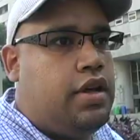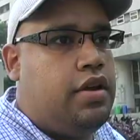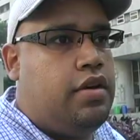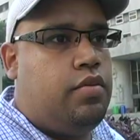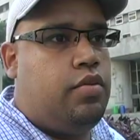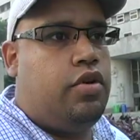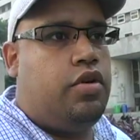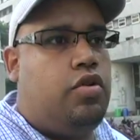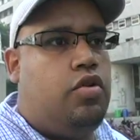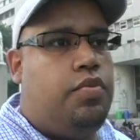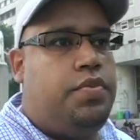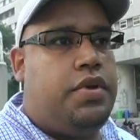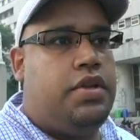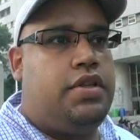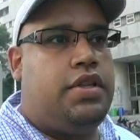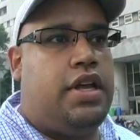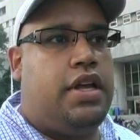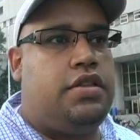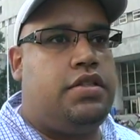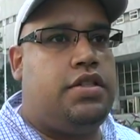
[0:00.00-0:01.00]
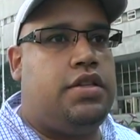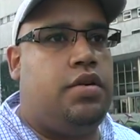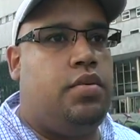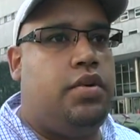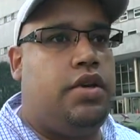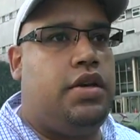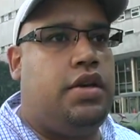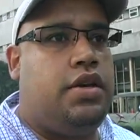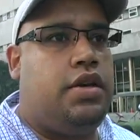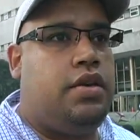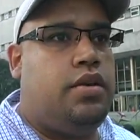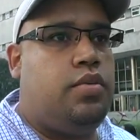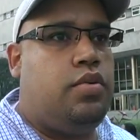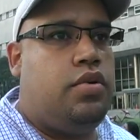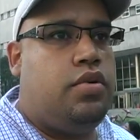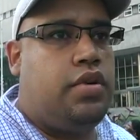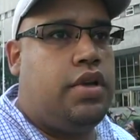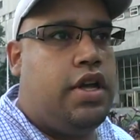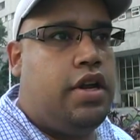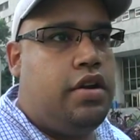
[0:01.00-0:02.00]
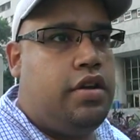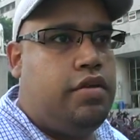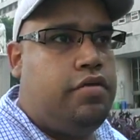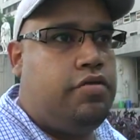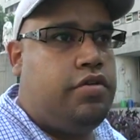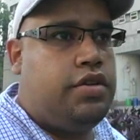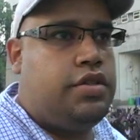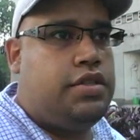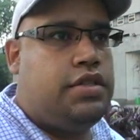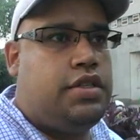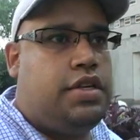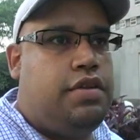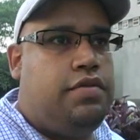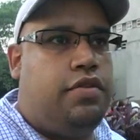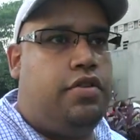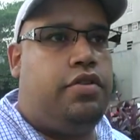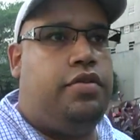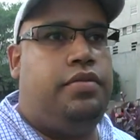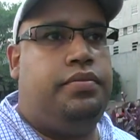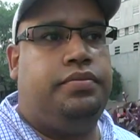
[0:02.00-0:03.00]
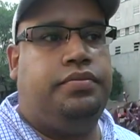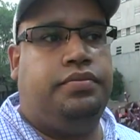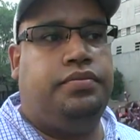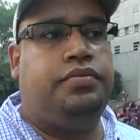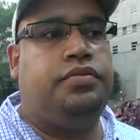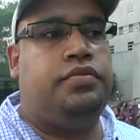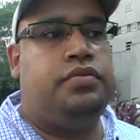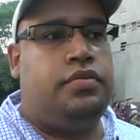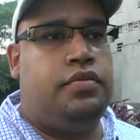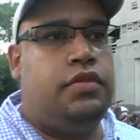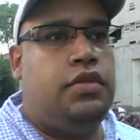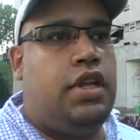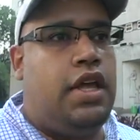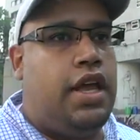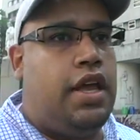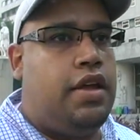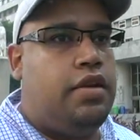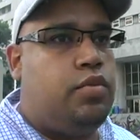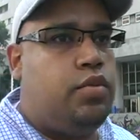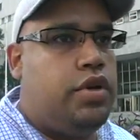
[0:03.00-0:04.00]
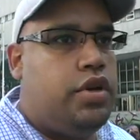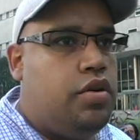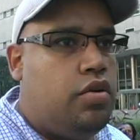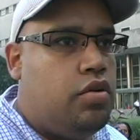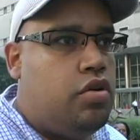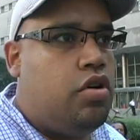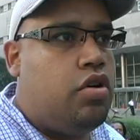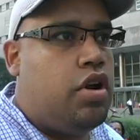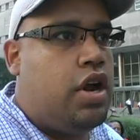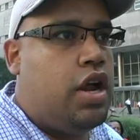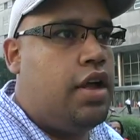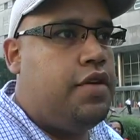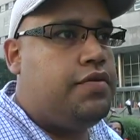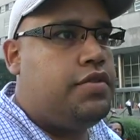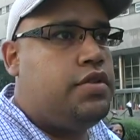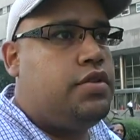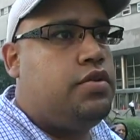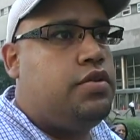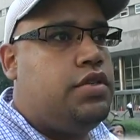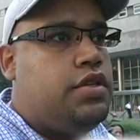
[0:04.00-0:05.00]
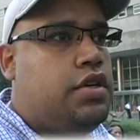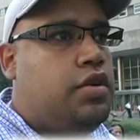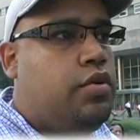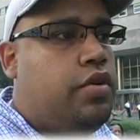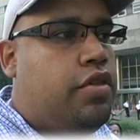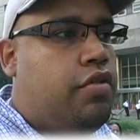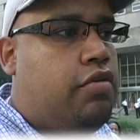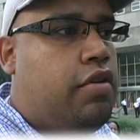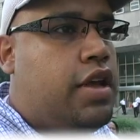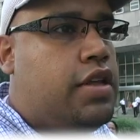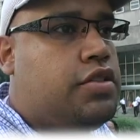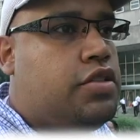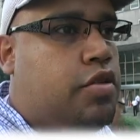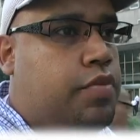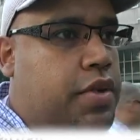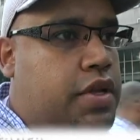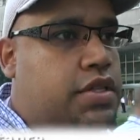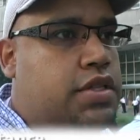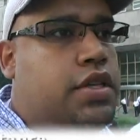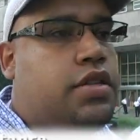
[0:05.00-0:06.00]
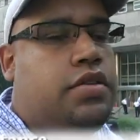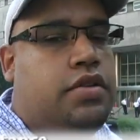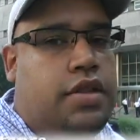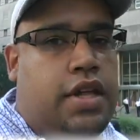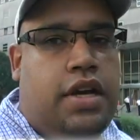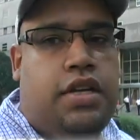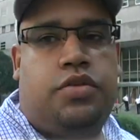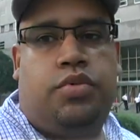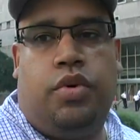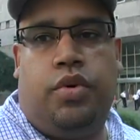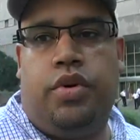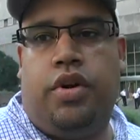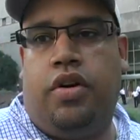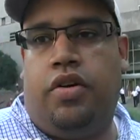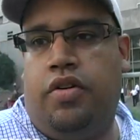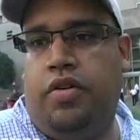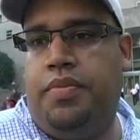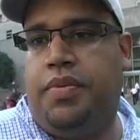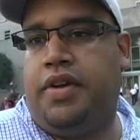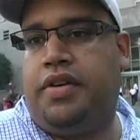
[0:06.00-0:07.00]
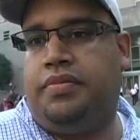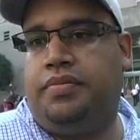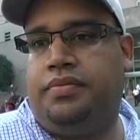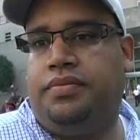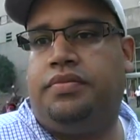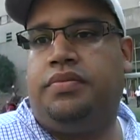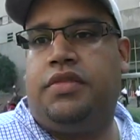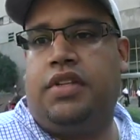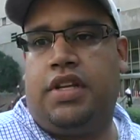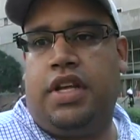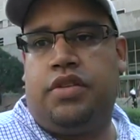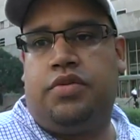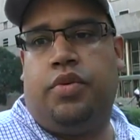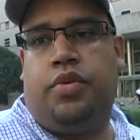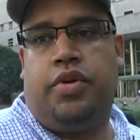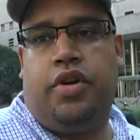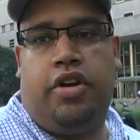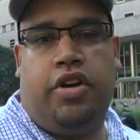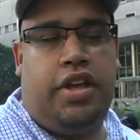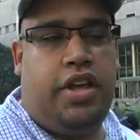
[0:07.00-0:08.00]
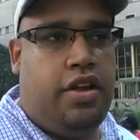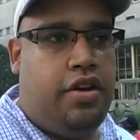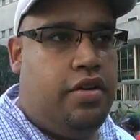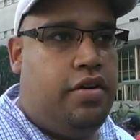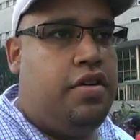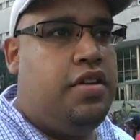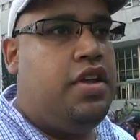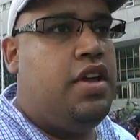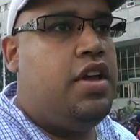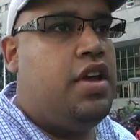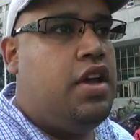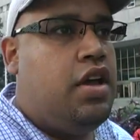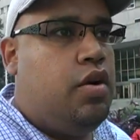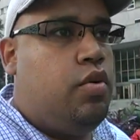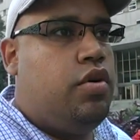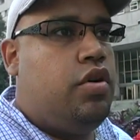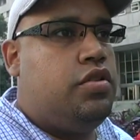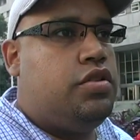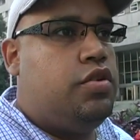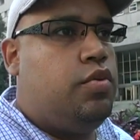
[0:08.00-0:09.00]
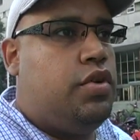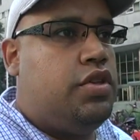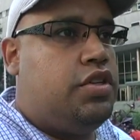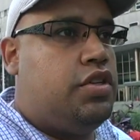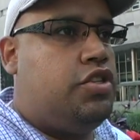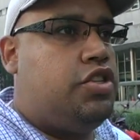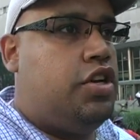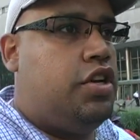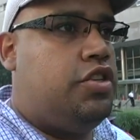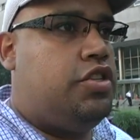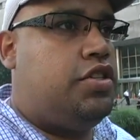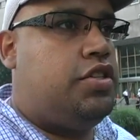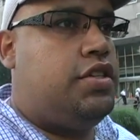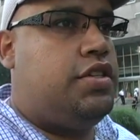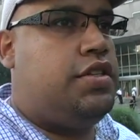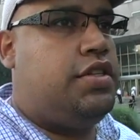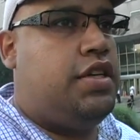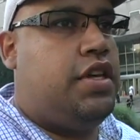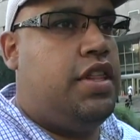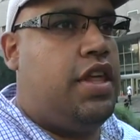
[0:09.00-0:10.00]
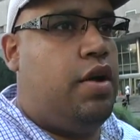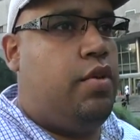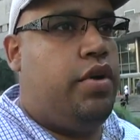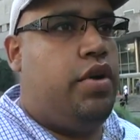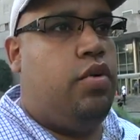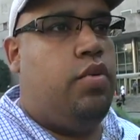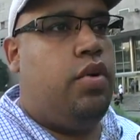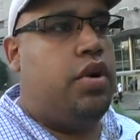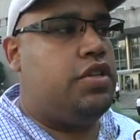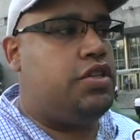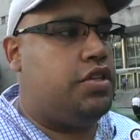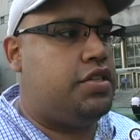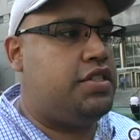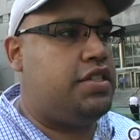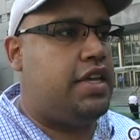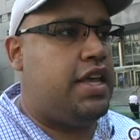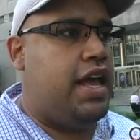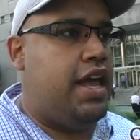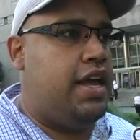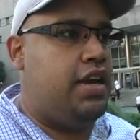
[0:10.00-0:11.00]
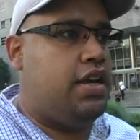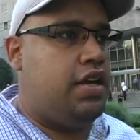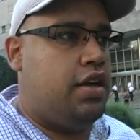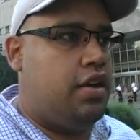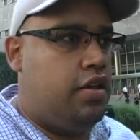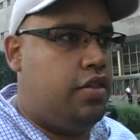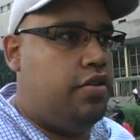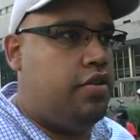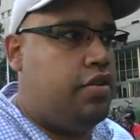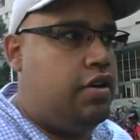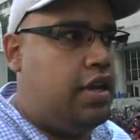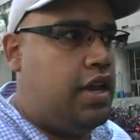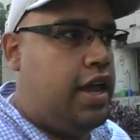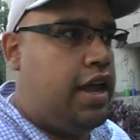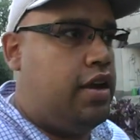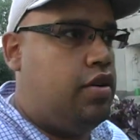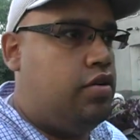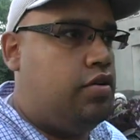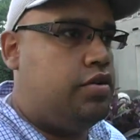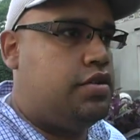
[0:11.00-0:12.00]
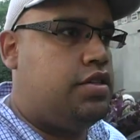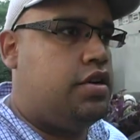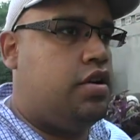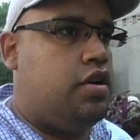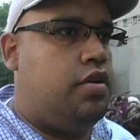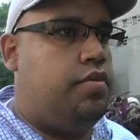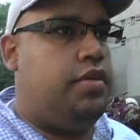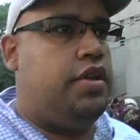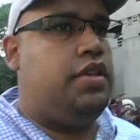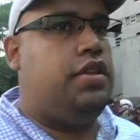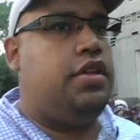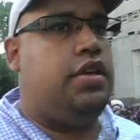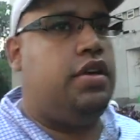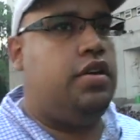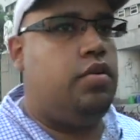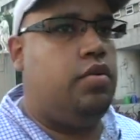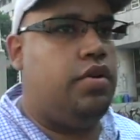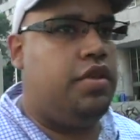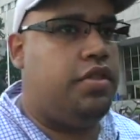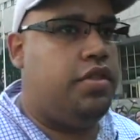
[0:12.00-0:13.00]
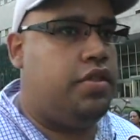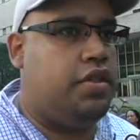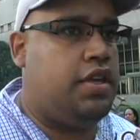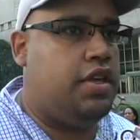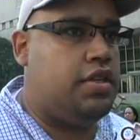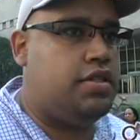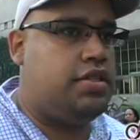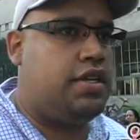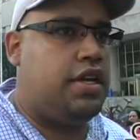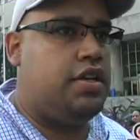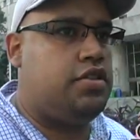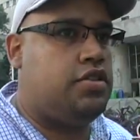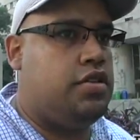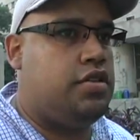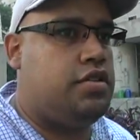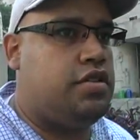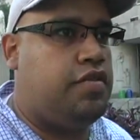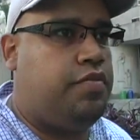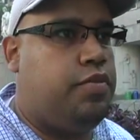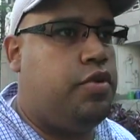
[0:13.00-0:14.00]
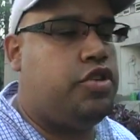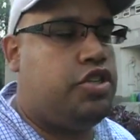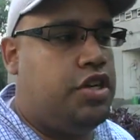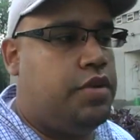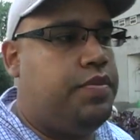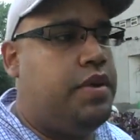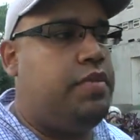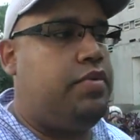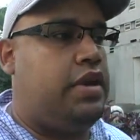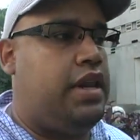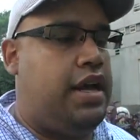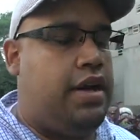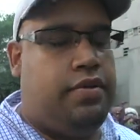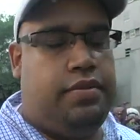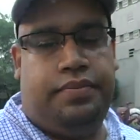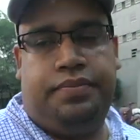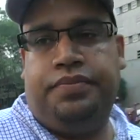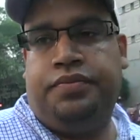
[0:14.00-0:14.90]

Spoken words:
And we're hoping that we will get a receiver, and we no longer have to deal with Orazio Petito. That is what we are hoping for. That's what we are here. We also want the judge to see that we don't want just any other landlord to come in here with the intentions of pushing people out.